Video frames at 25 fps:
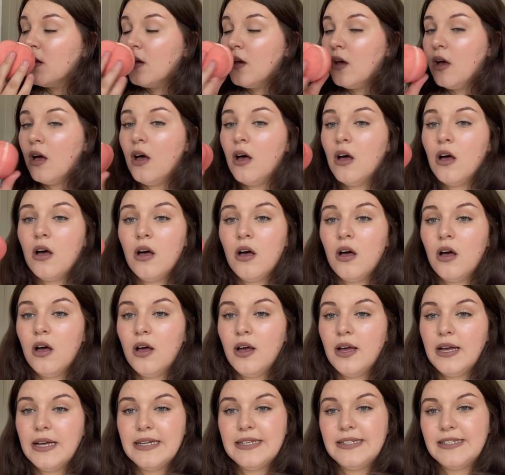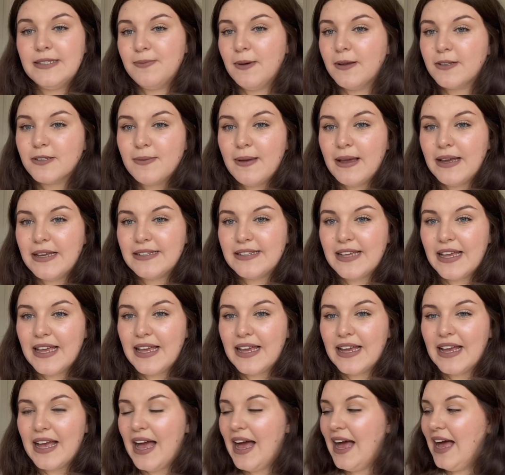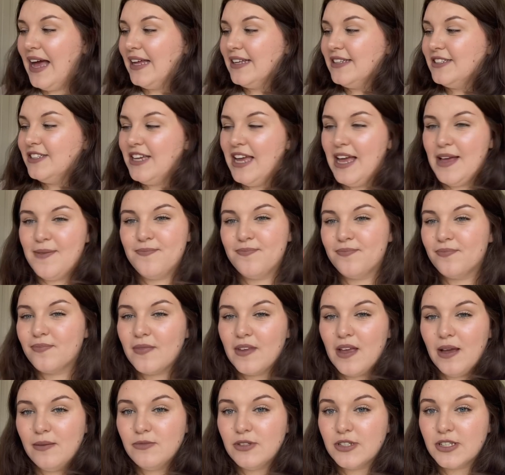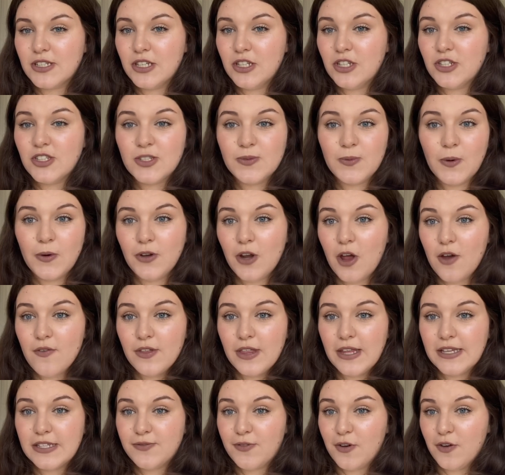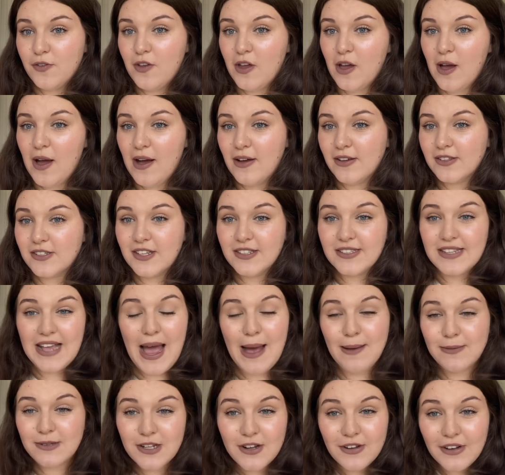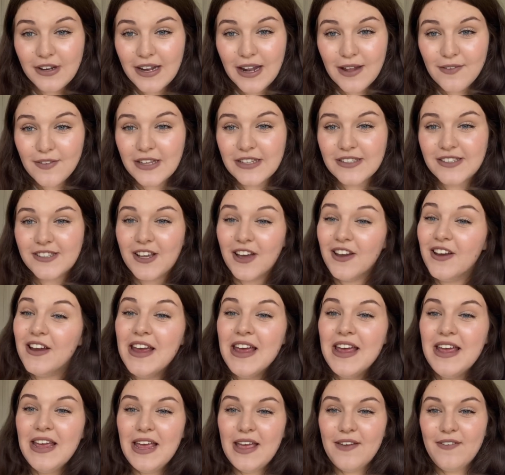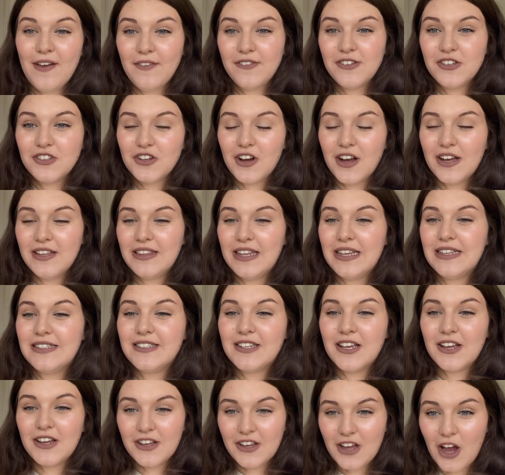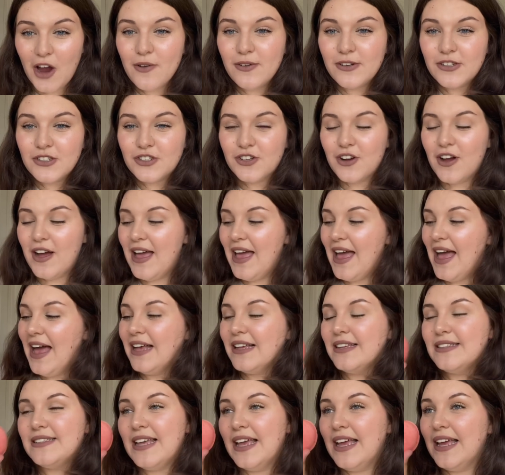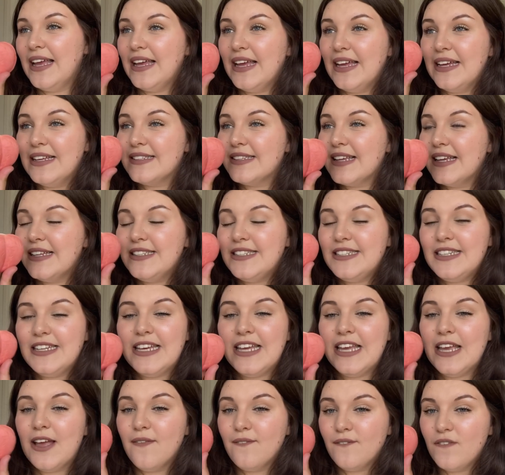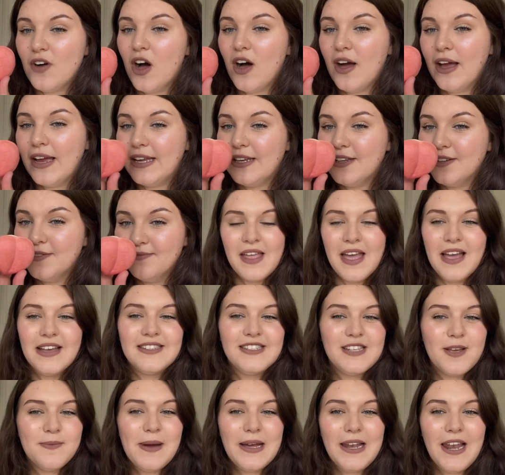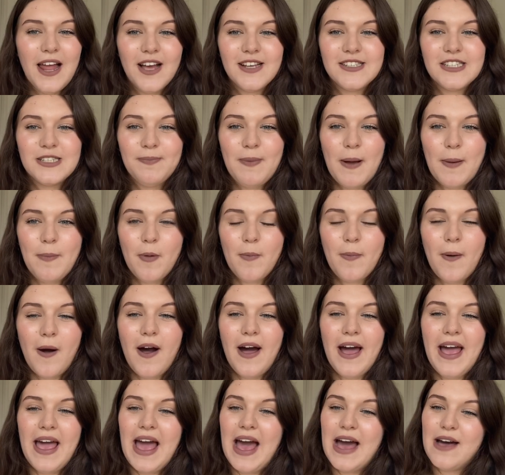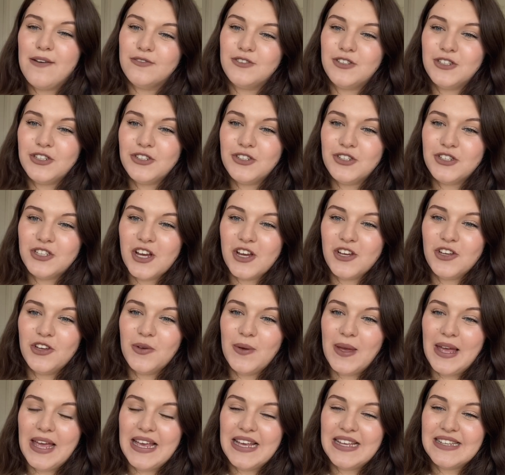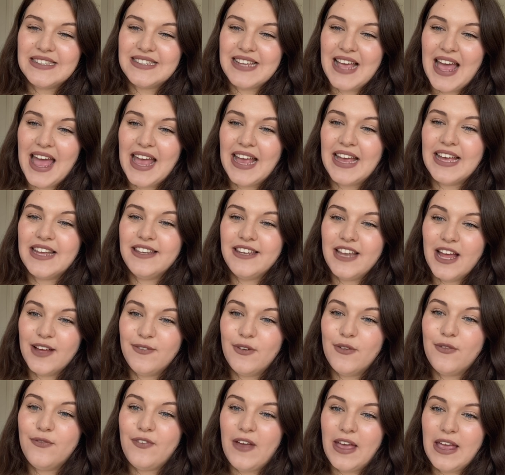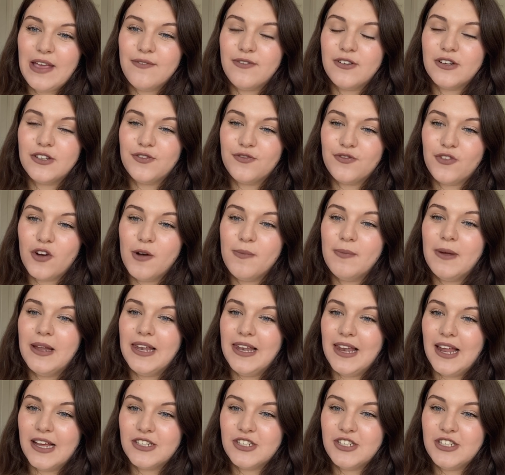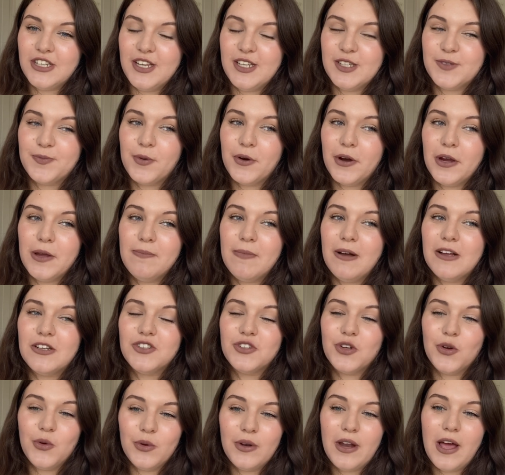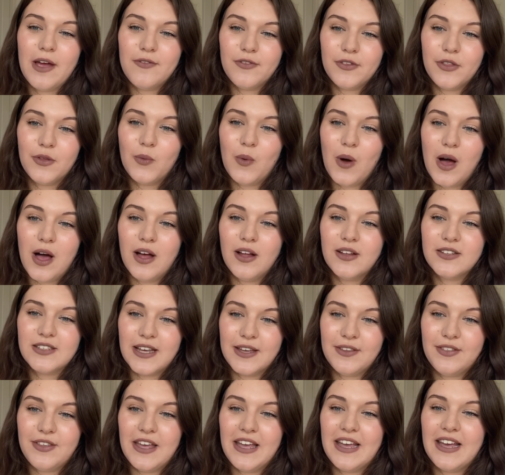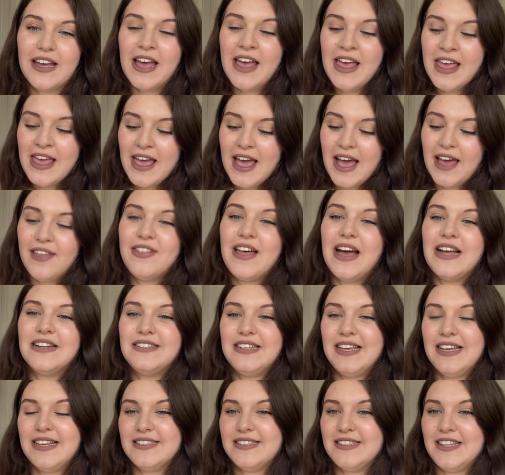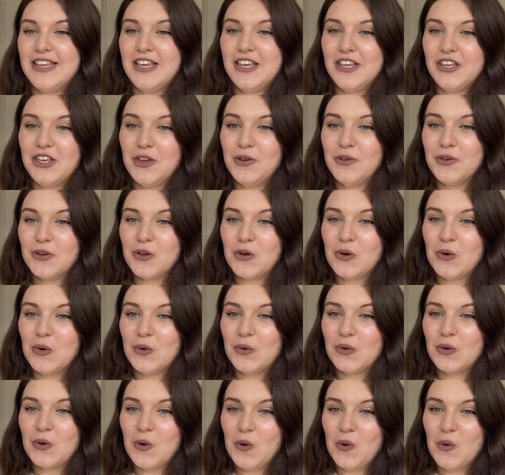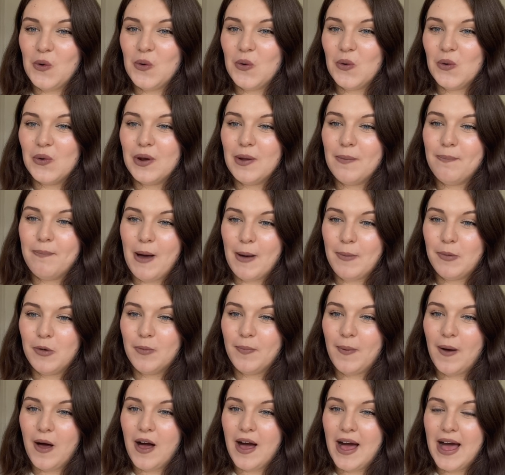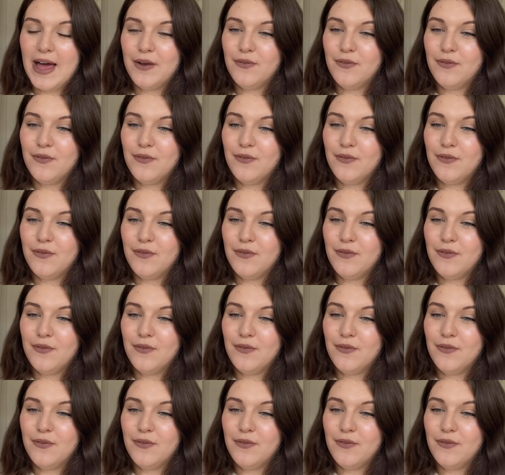It smells amazing. And yeah, I'm just gonna swoon over this for a few hours because I absolutely love it. So if you haven't tried this, go and try it, as it is divine. So my last bubble bar I have to show you is another favorite from Lushies, pretty much all over the world, I think. And that is the Unicorn Horn Bubble Bar.